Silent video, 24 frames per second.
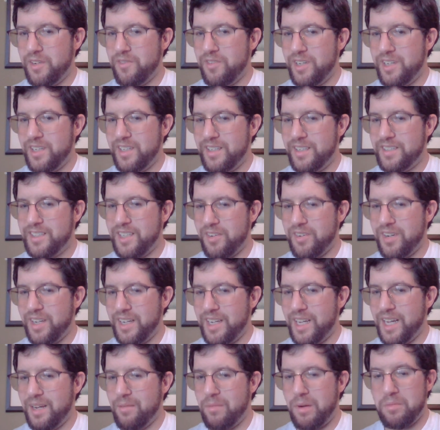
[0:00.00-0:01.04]
different
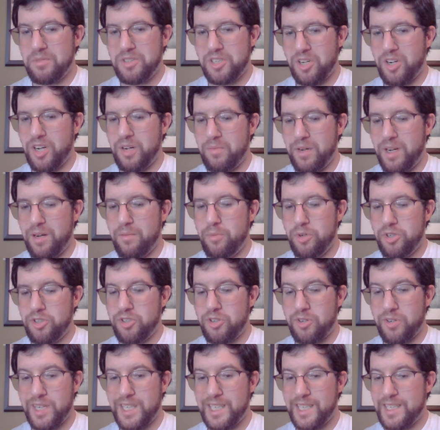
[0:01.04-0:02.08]
sounding name, I'm sorry about
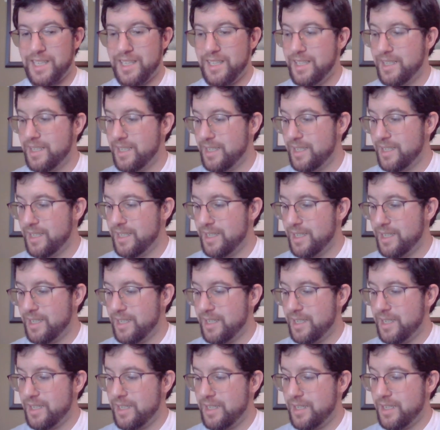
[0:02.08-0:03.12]
butchering it.
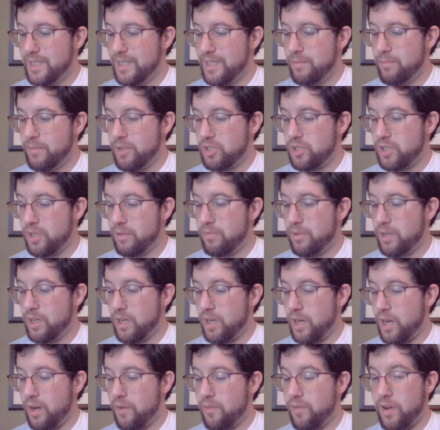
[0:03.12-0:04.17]
Bishop
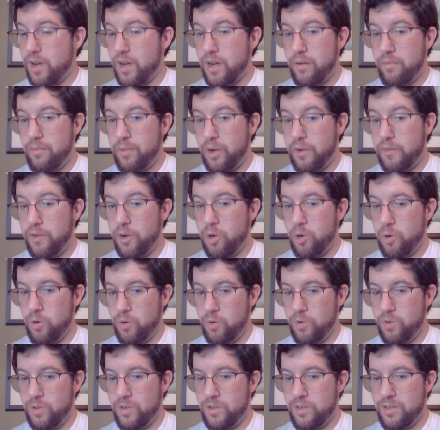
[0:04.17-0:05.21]
of Brioude,
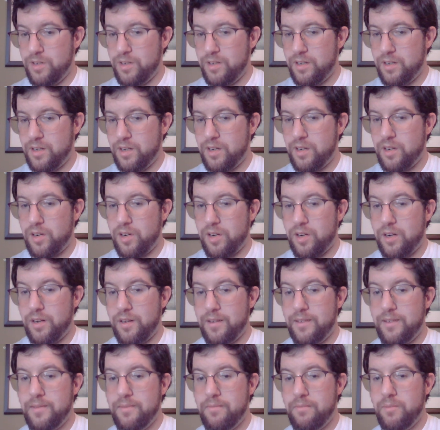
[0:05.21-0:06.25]
or
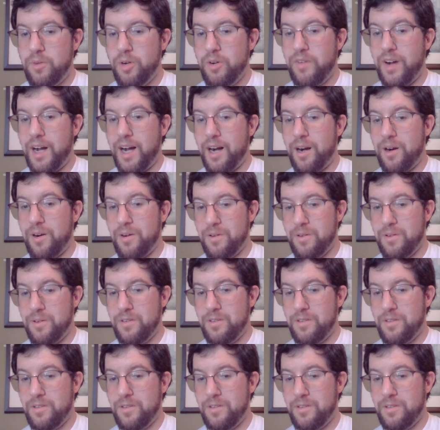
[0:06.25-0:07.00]
Brival.